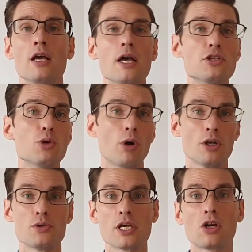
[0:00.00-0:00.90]
is you want to
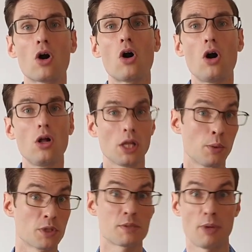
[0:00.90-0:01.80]
use a call and
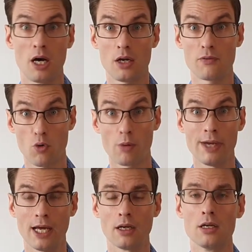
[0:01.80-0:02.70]
respond
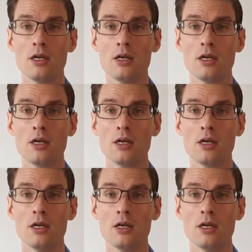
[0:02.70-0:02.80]
format.